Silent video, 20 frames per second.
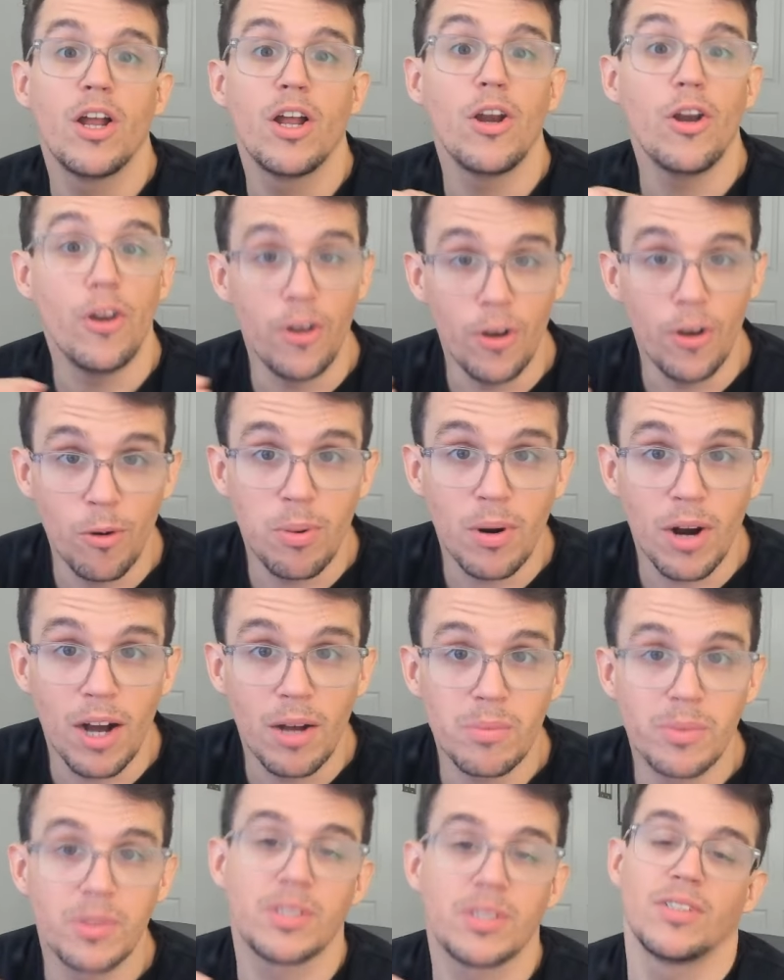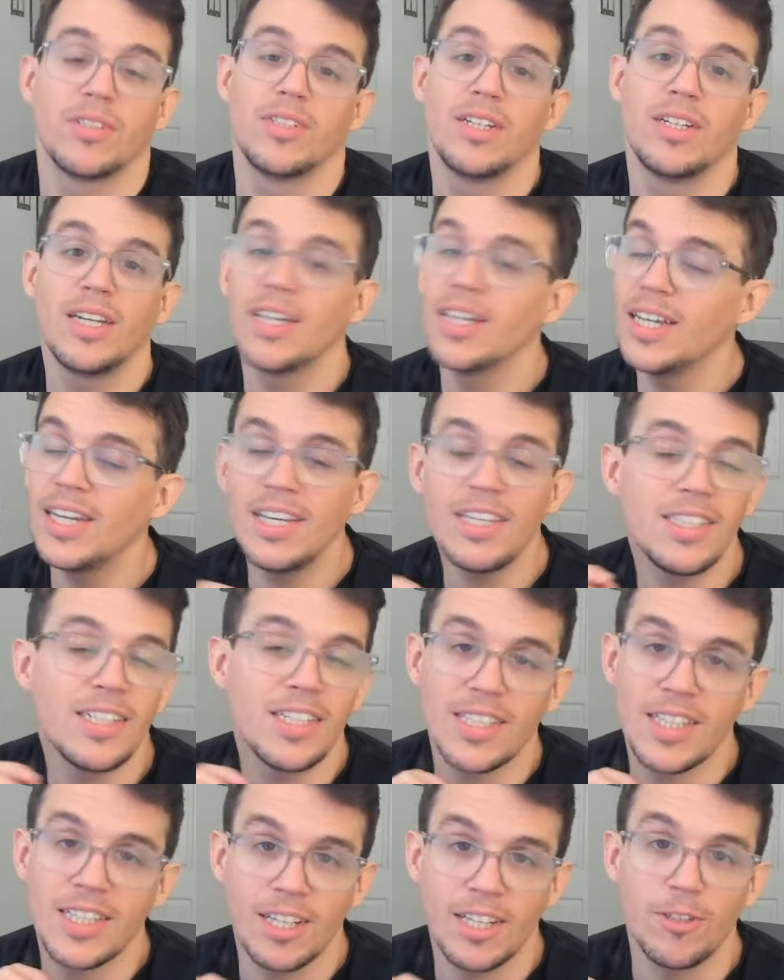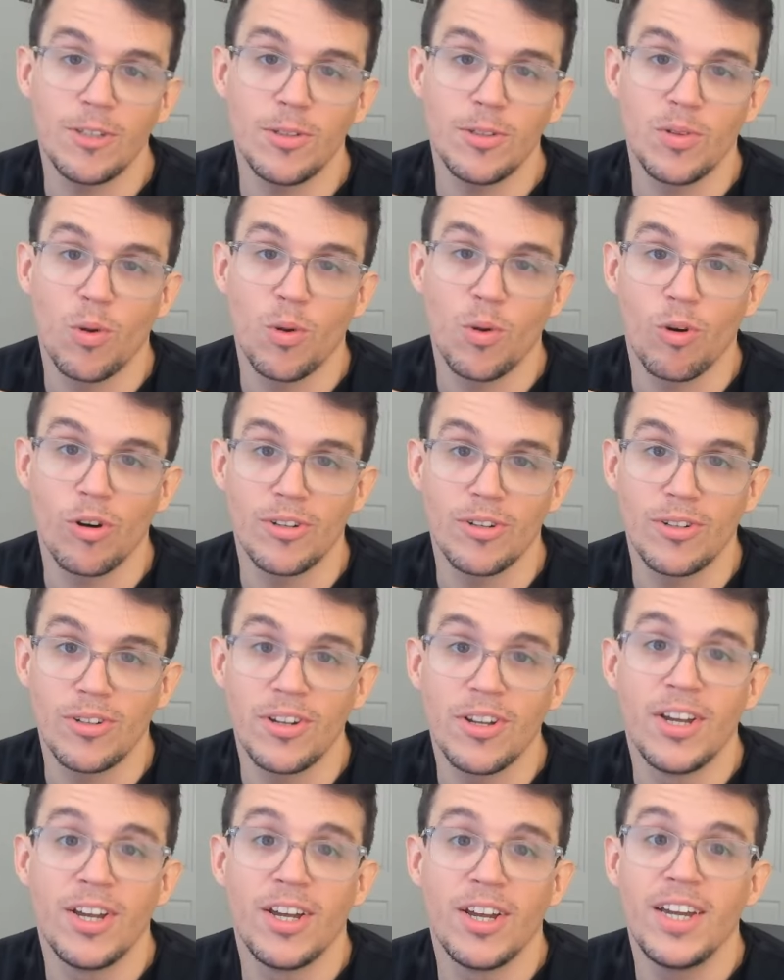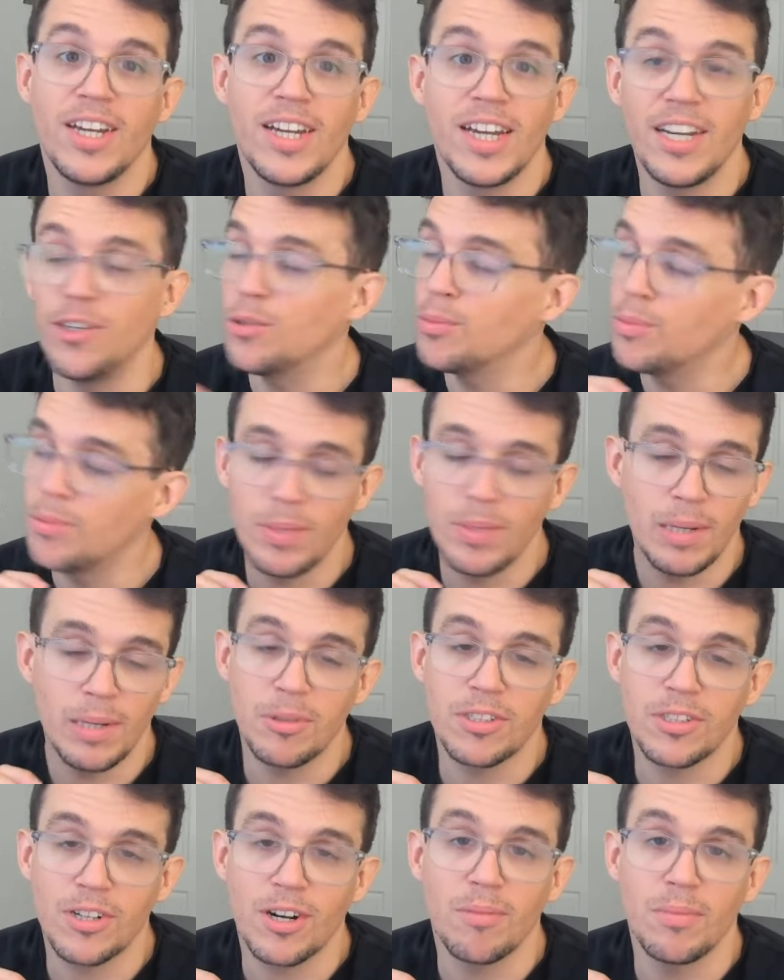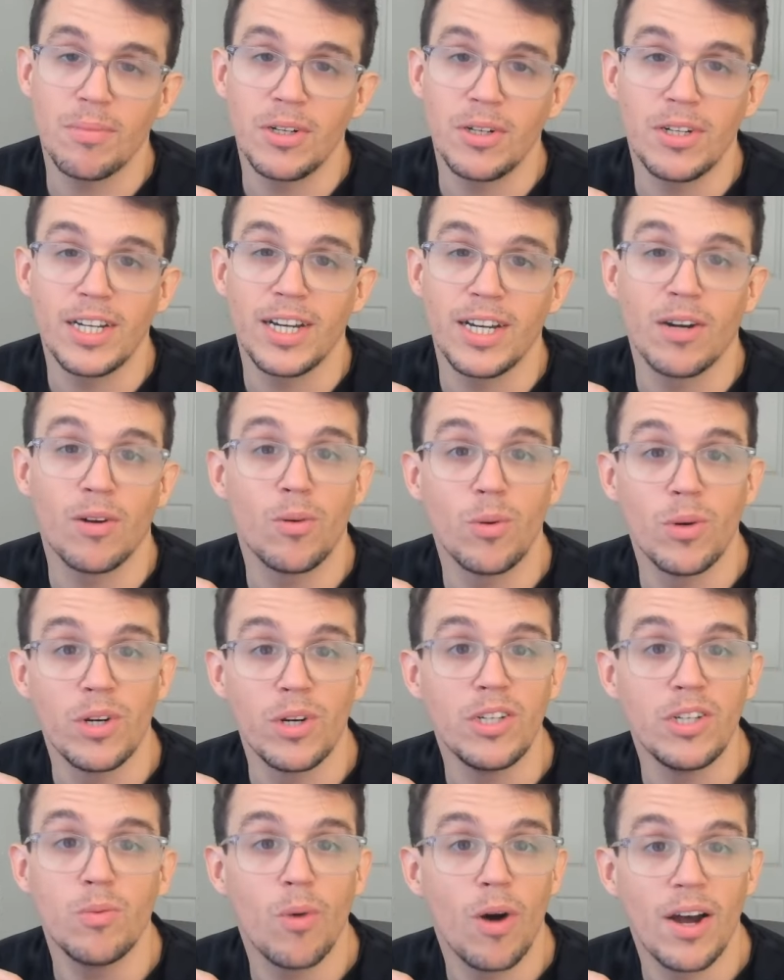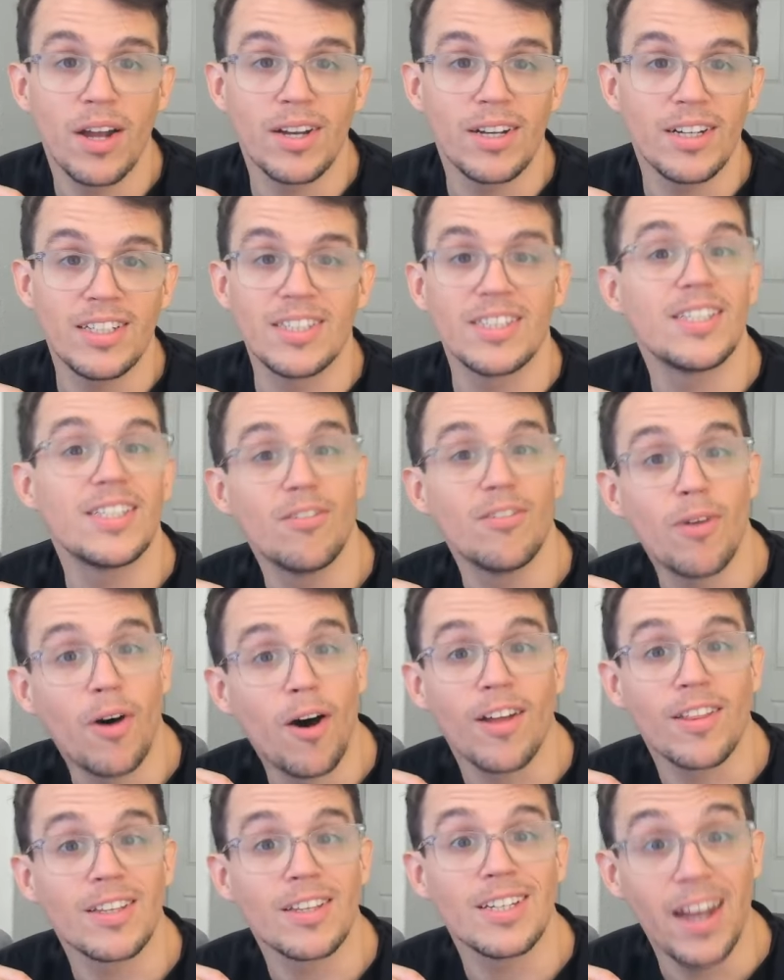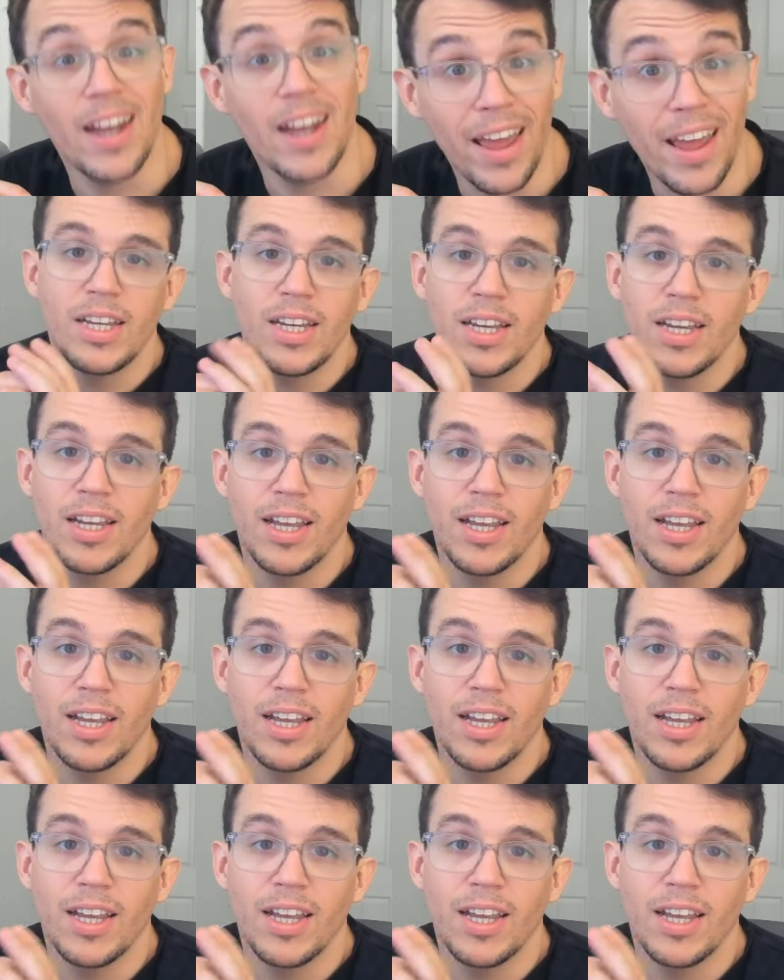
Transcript: no props easiest thing to do in the world, and you'll be able to start building what you want instead of off today.